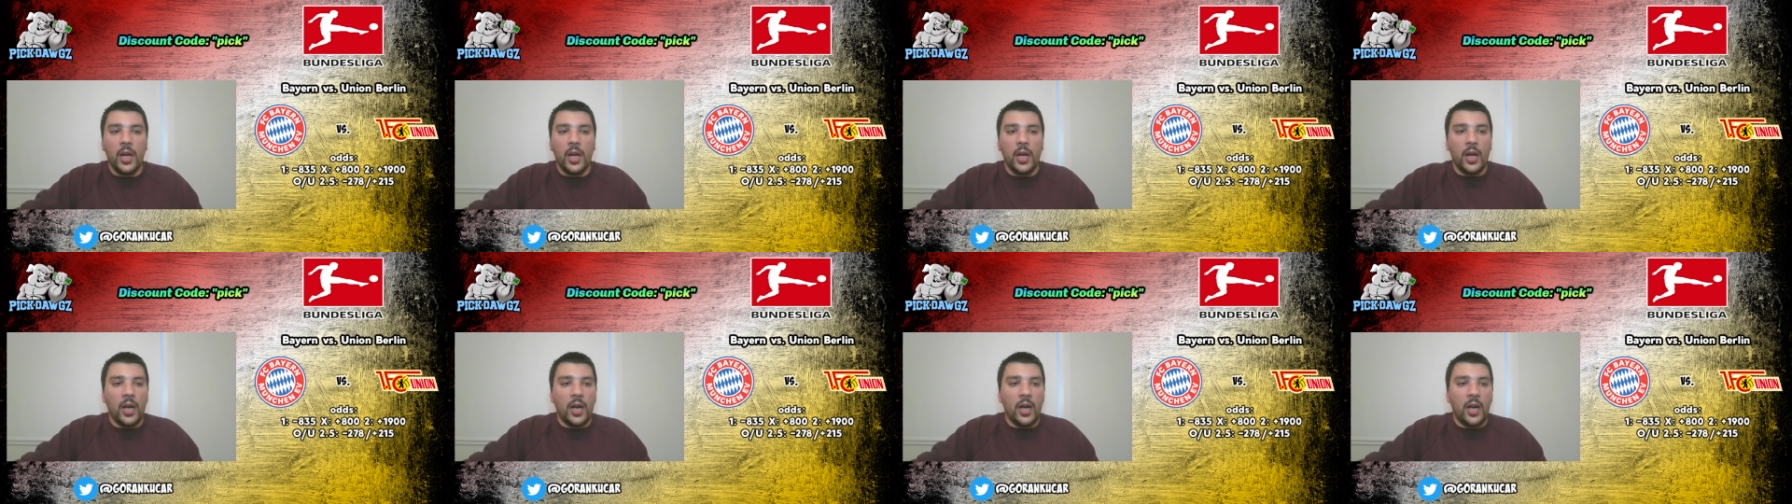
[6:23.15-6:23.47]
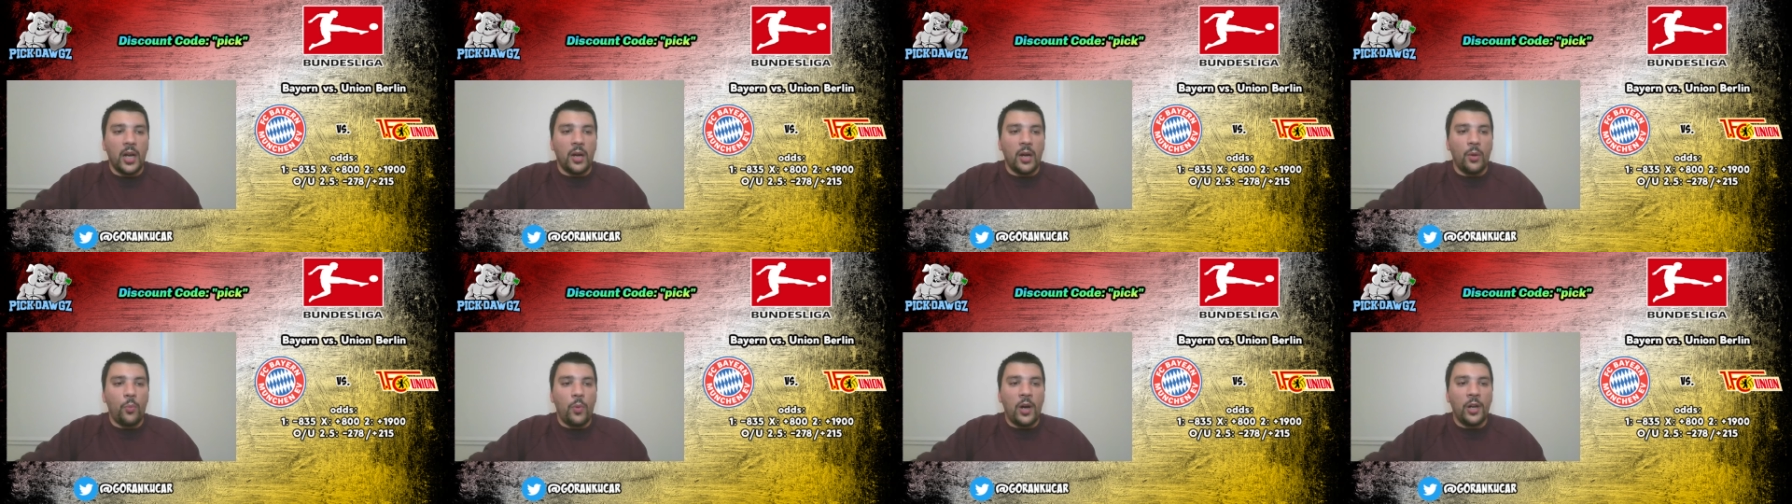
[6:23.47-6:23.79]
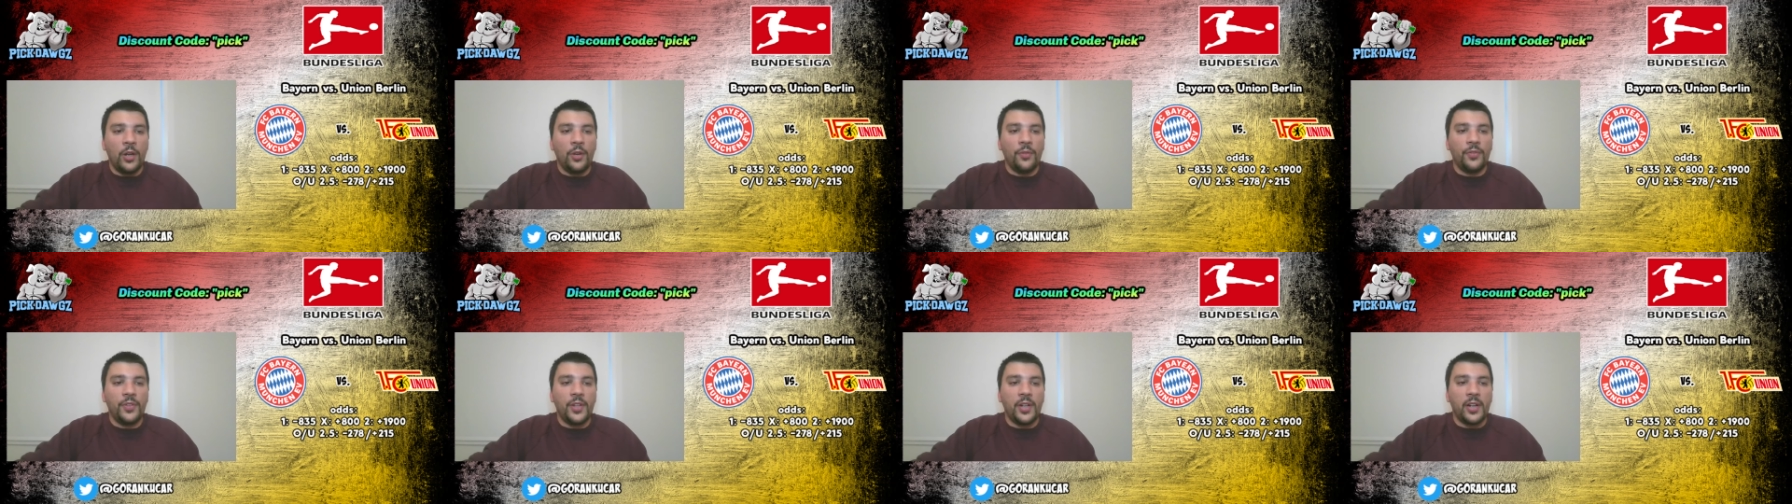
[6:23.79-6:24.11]
uh,
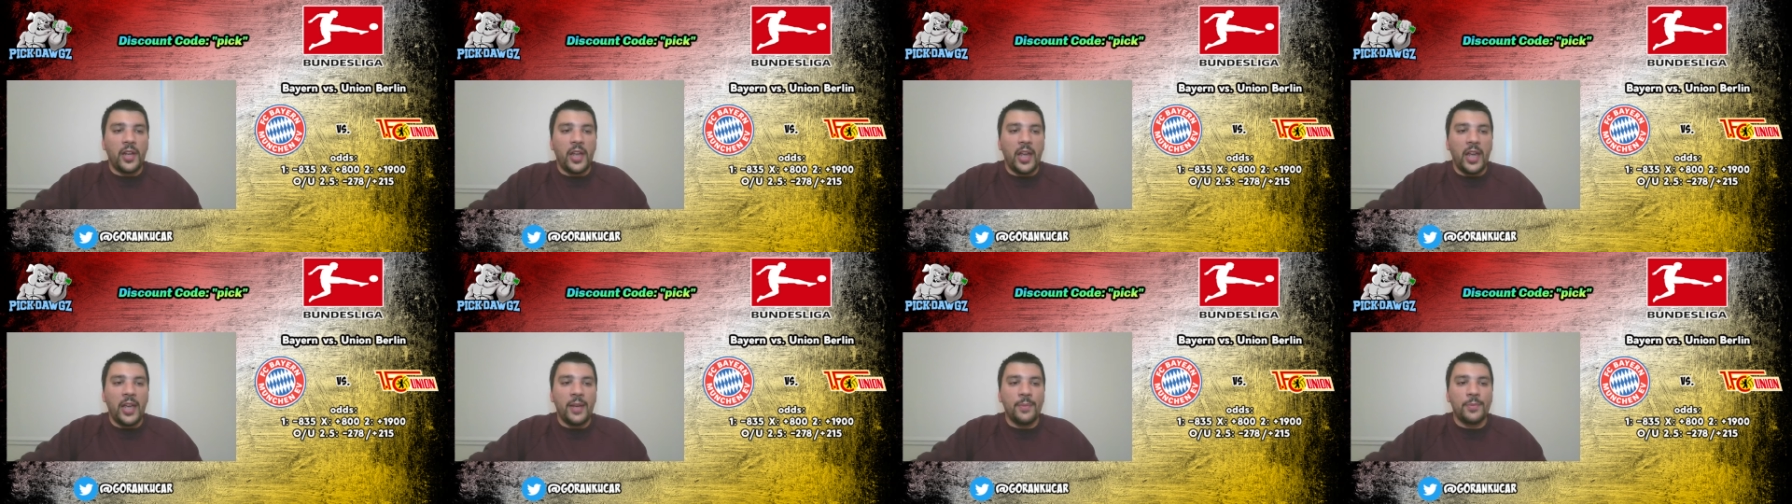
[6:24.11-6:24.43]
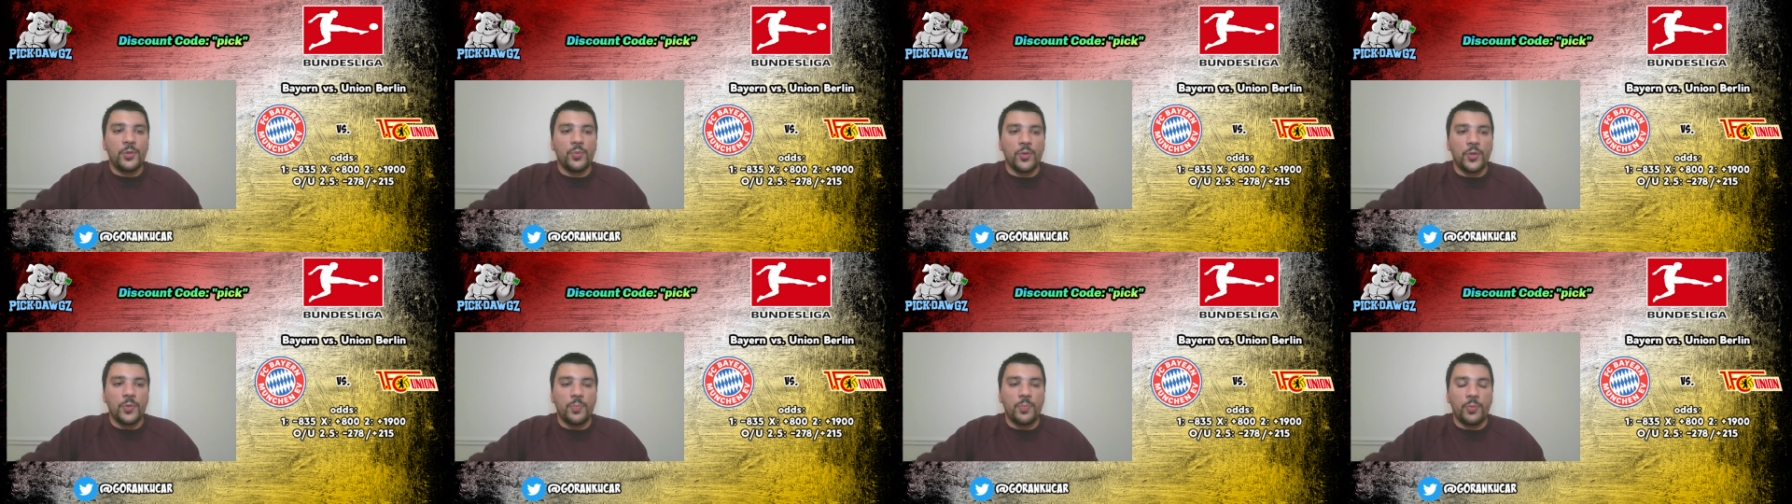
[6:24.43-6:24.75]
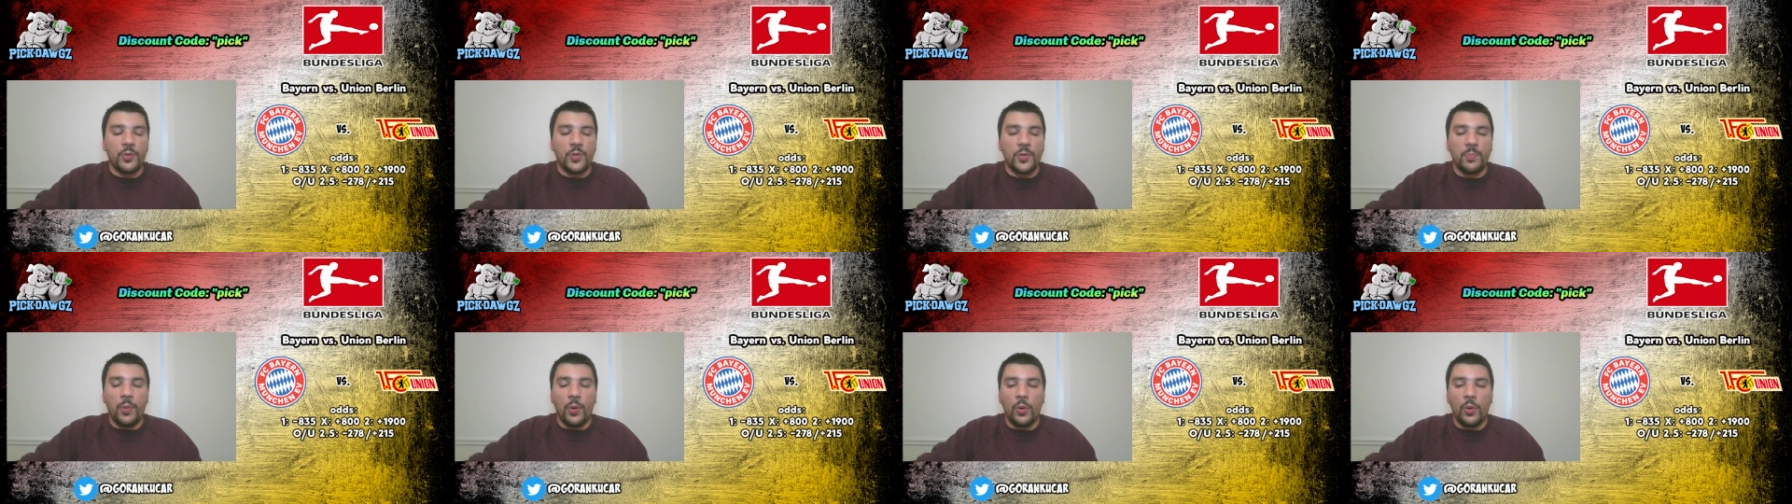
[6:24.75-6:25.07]
one of their games was
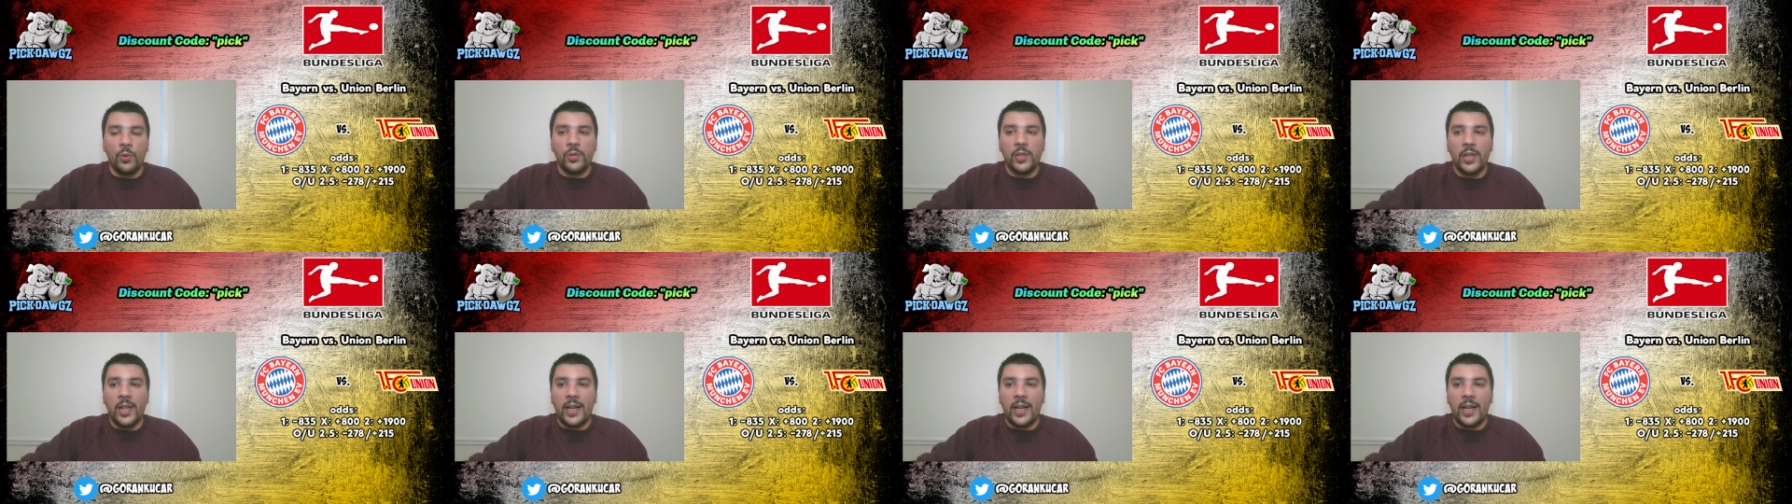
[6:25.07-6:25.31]
postponed